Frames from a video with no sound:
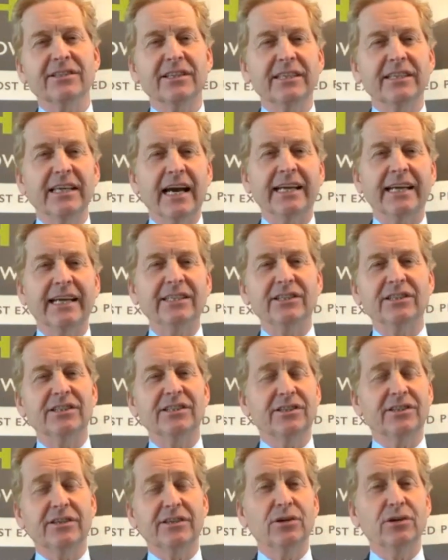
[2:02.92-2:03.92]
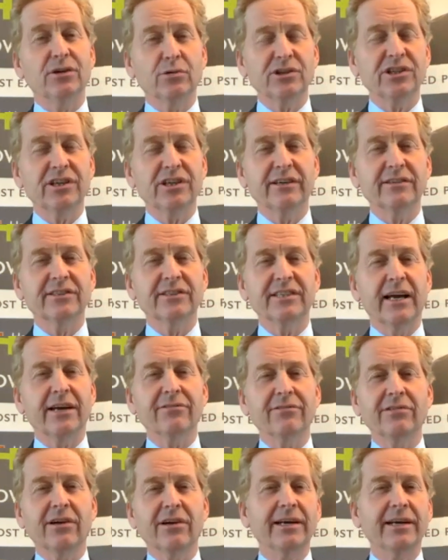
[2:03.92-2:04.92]
the auctioneer and saying,
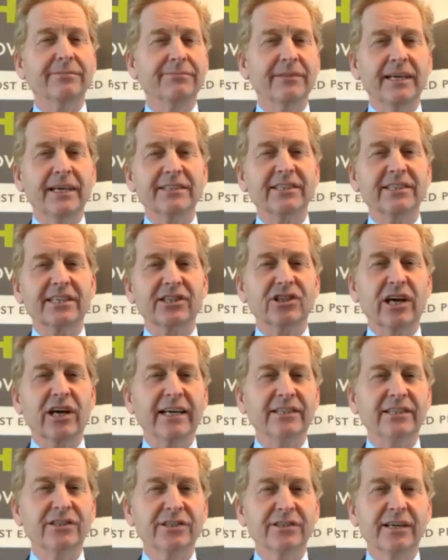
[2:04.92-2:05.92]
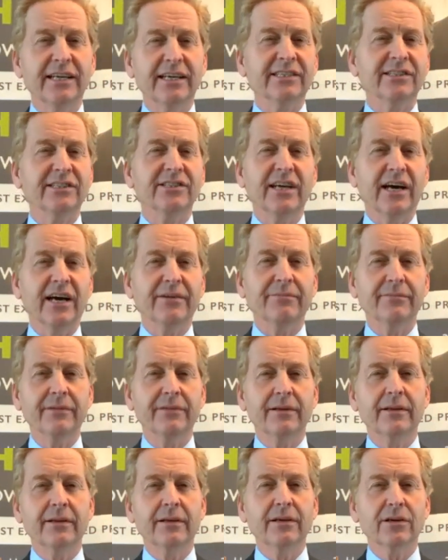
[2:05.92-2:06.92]
right, let's exchange, and it's done,
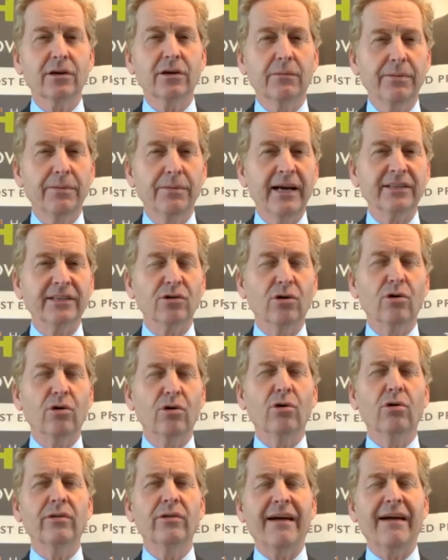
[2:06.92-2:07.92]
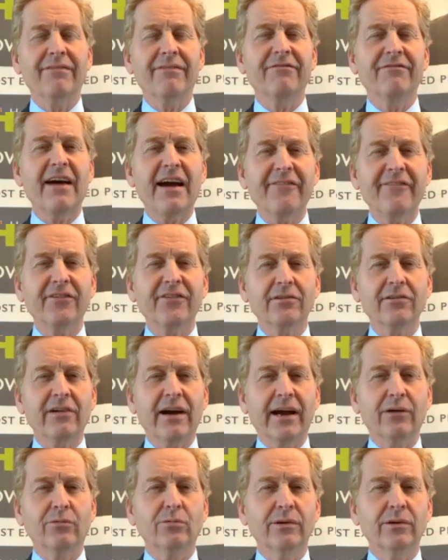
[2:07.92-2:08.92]
compared to all that faffing
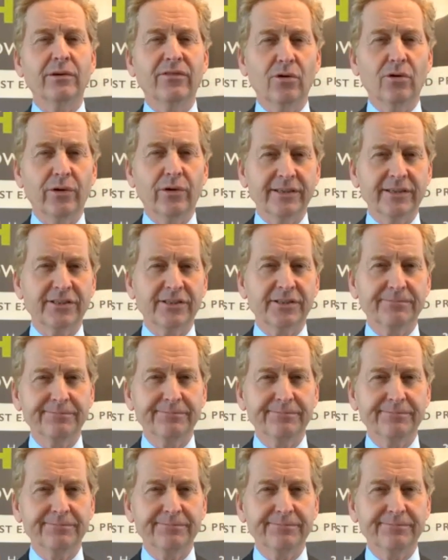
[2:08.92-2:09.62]
around with lawyers.